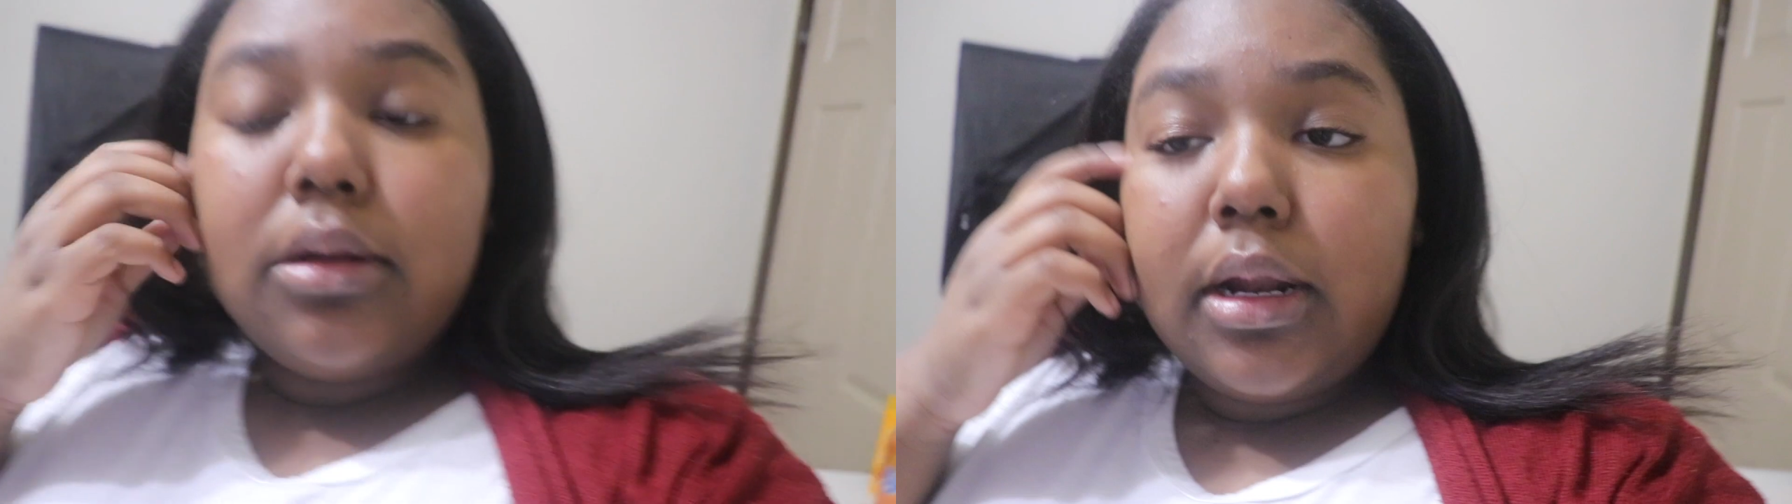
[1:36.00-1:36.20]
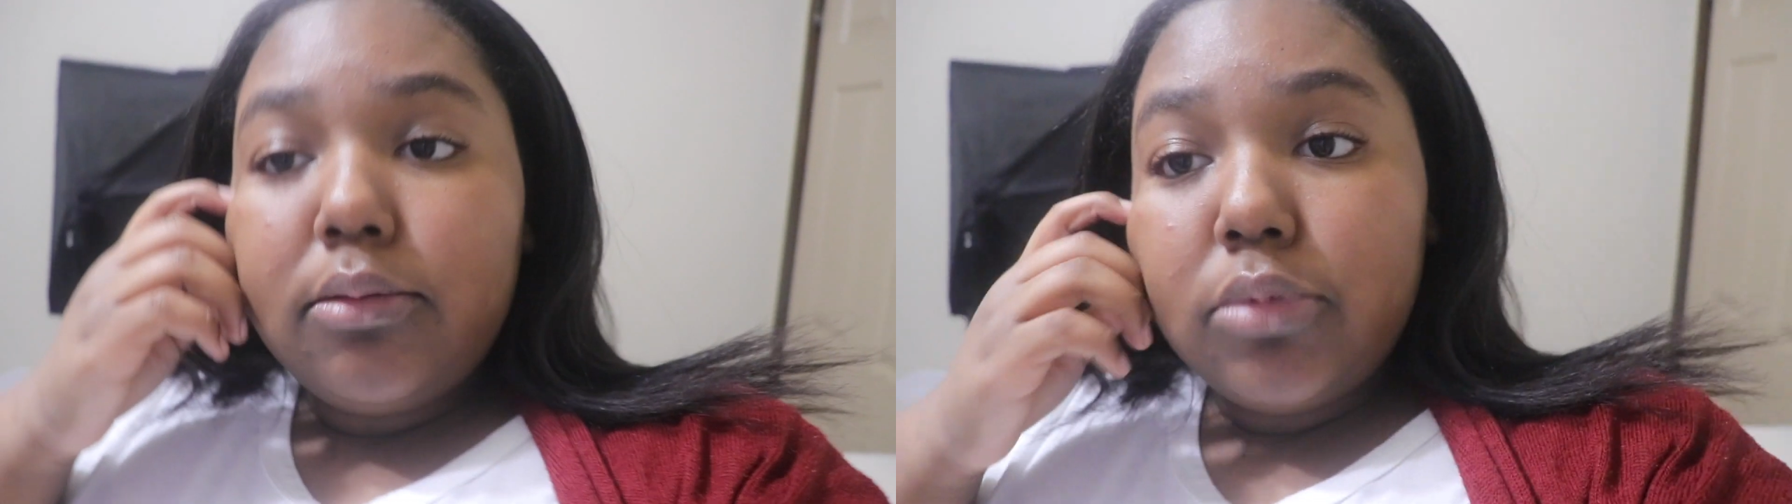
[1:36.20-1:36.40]

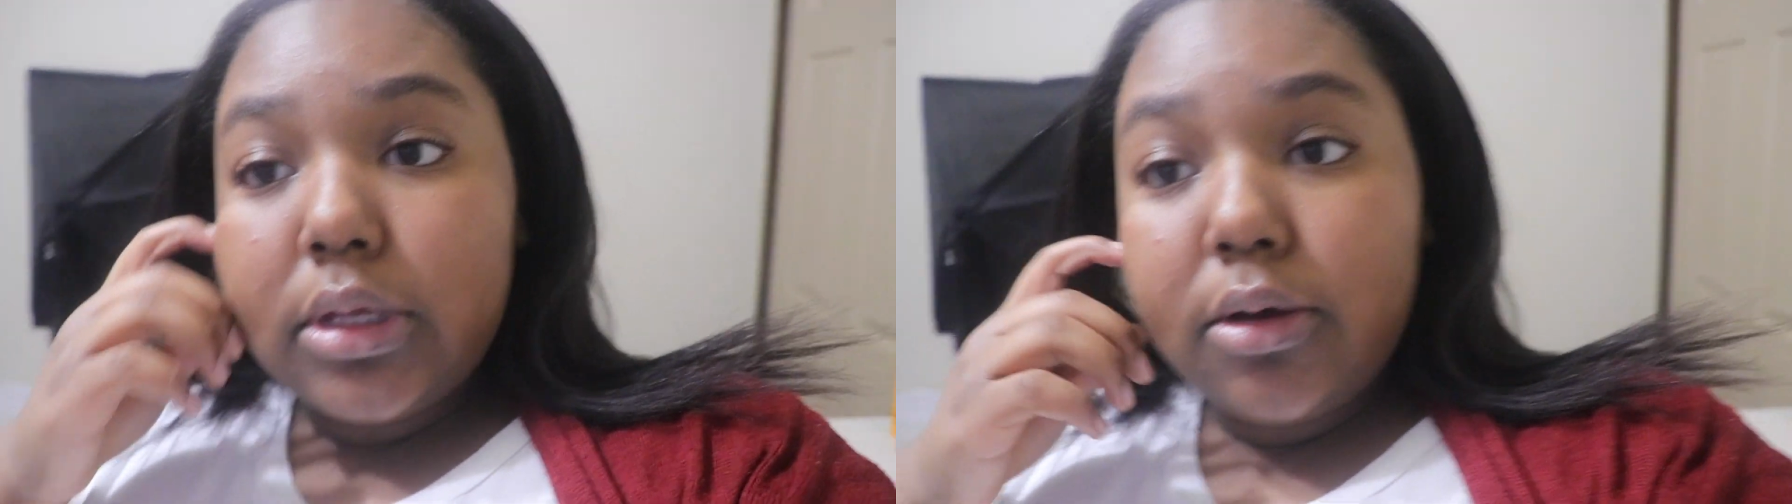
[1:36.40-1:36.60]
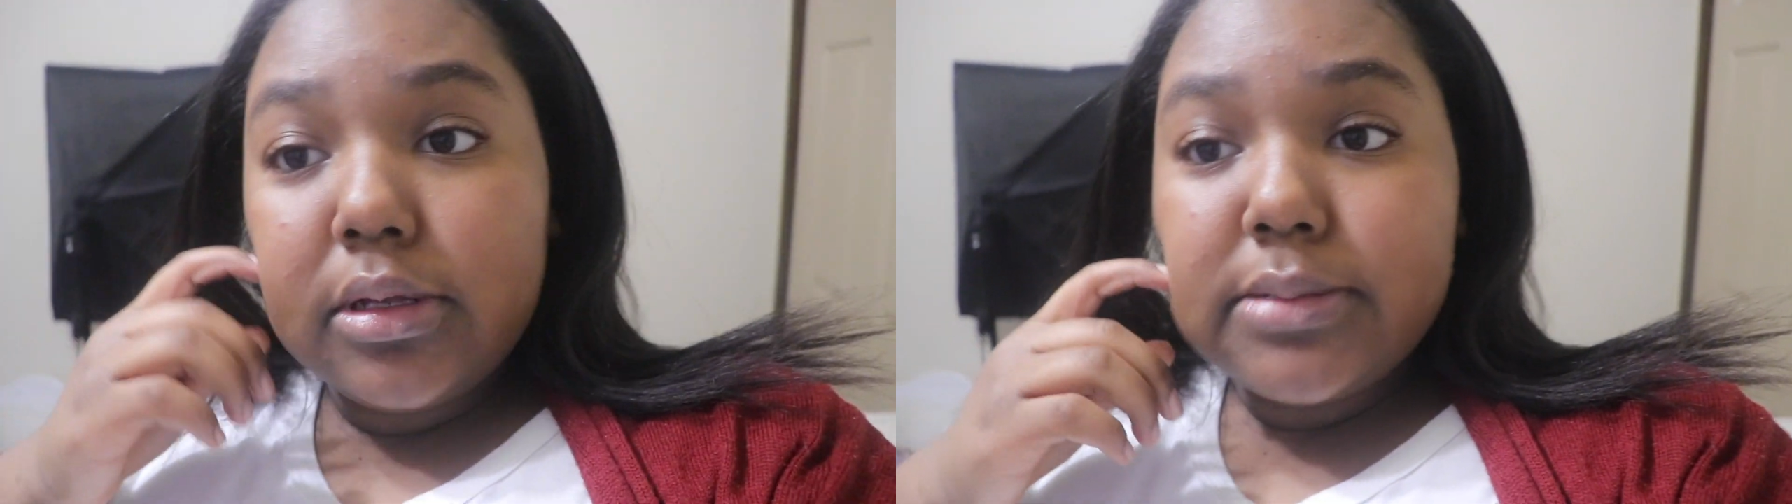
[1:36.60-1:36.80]
You know, I didn't
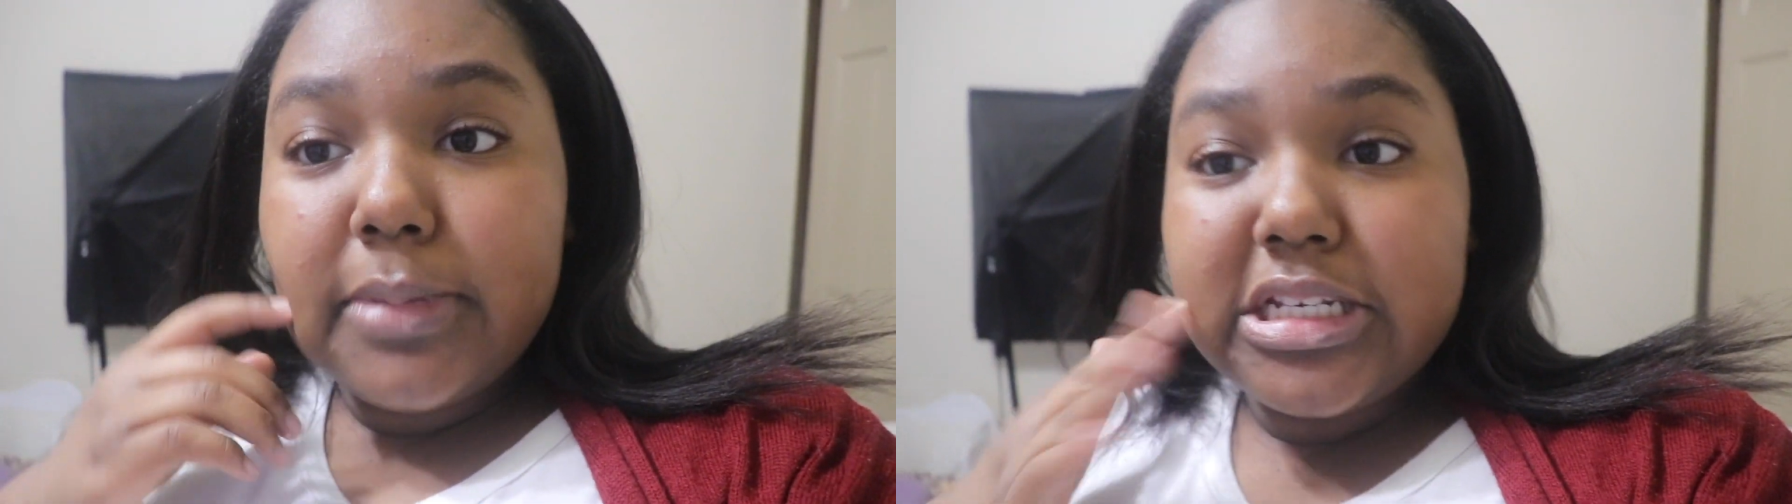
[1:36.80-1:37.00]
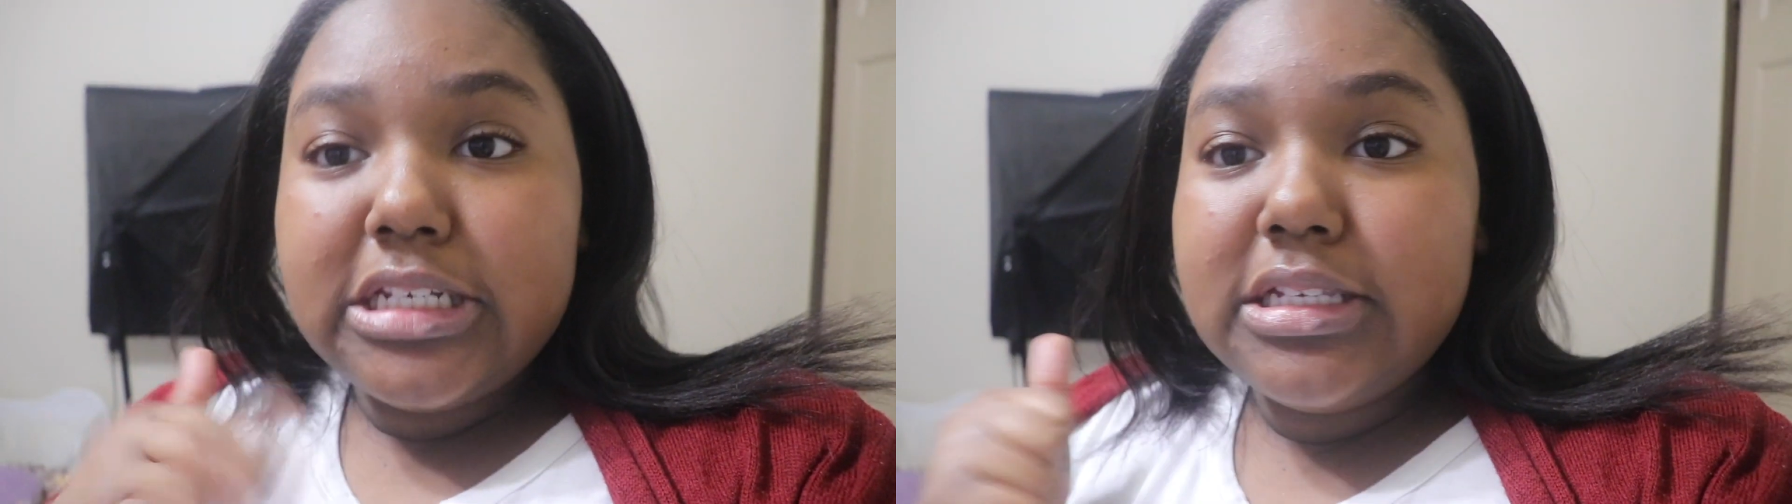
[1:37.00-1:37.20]
really go into
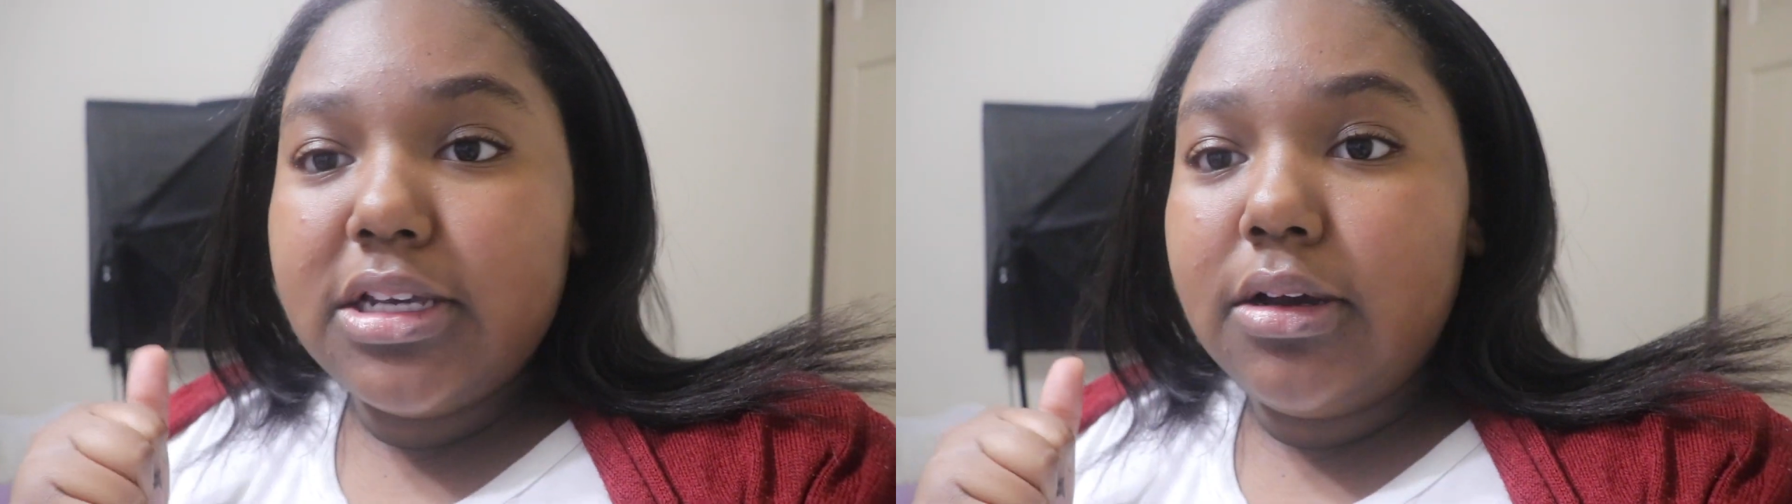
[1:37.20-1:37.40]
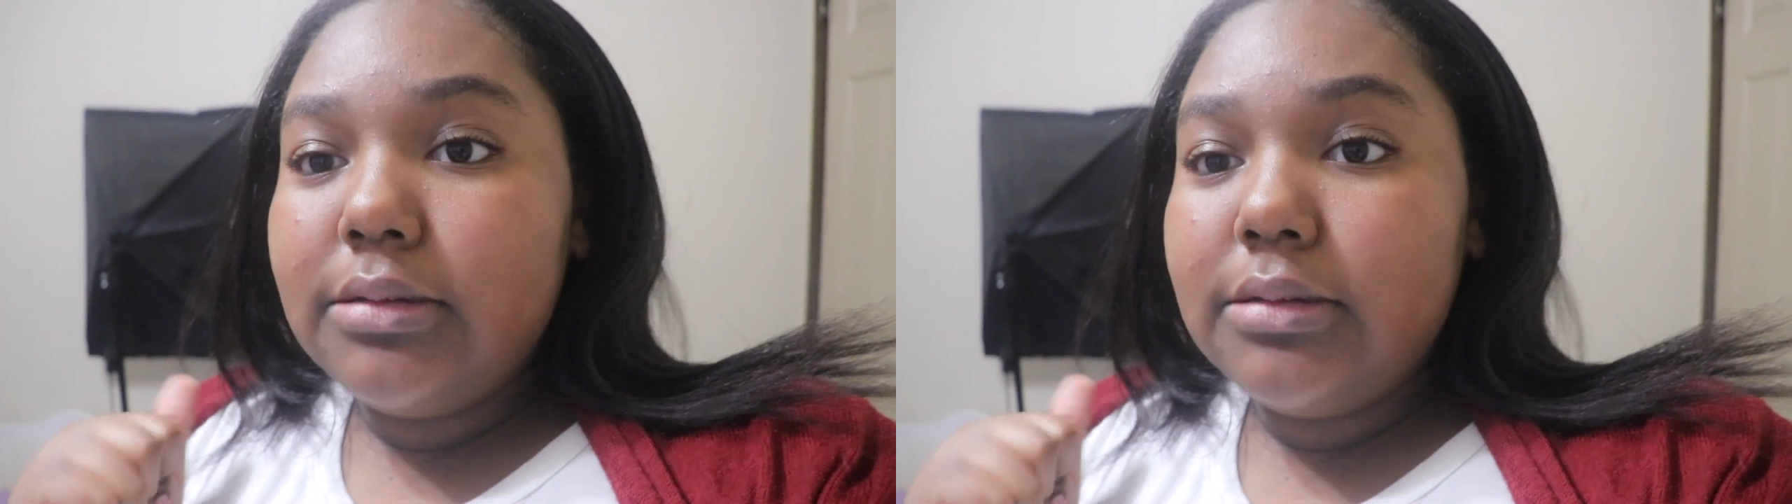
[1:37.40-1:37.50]
much detail.